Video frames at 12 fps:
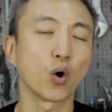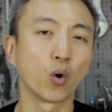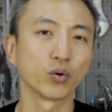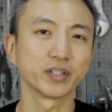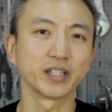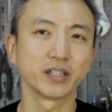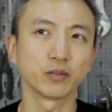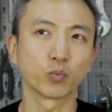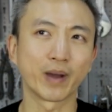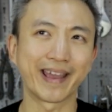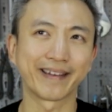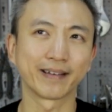only
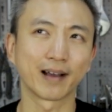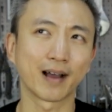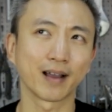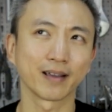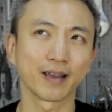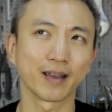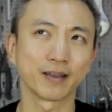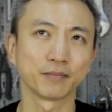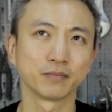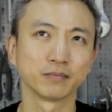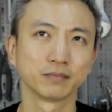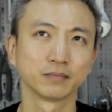when I am
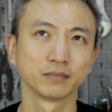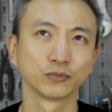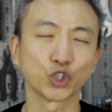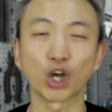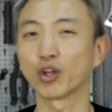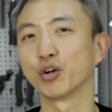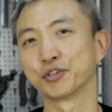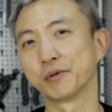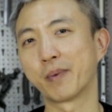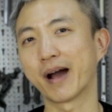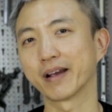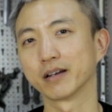not on the
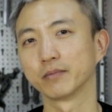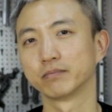bike